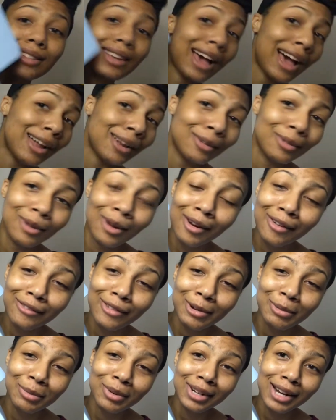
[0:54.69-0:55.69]
I don't know if
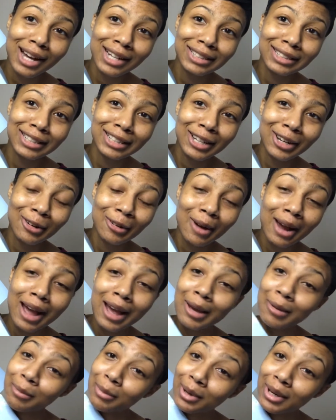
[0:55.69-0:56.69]
I'm pronouncing it
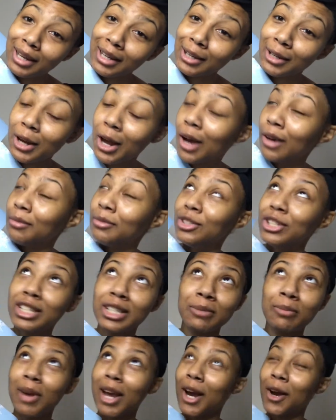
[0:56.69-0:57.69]
right, but you know,
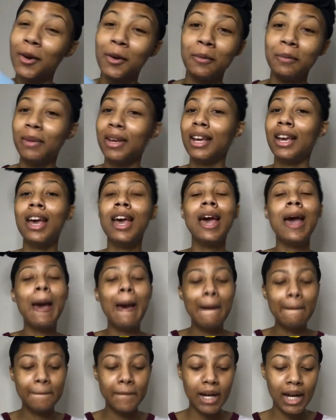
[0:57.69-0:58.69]
just bear with me.
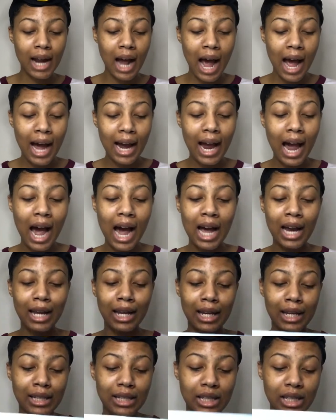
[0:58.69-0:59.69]
But I got
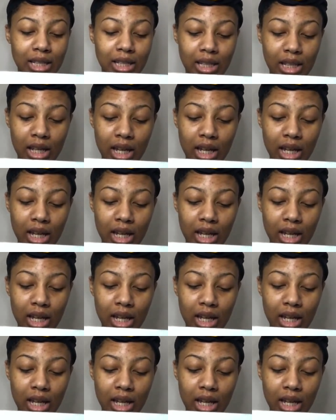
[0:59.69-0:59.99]
it